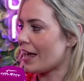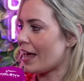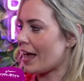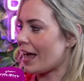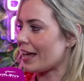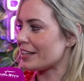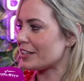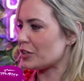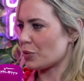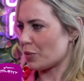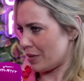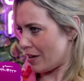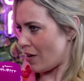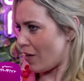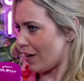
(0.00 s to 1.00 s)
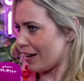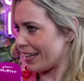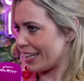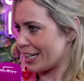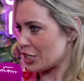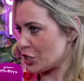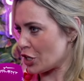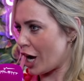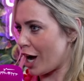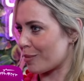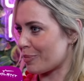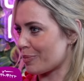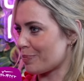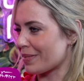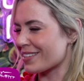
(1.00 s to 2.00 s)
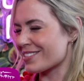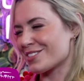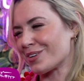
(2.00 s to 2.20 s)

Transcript: and calling it a job. Because,